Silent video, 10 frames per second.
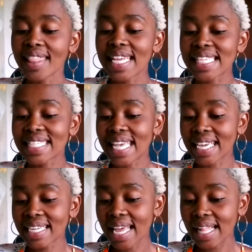The
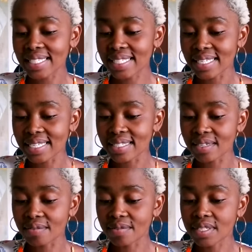second
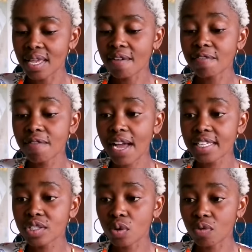alternatives,
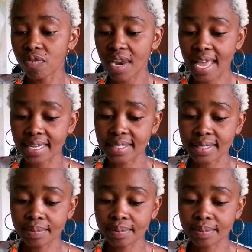fight or flight.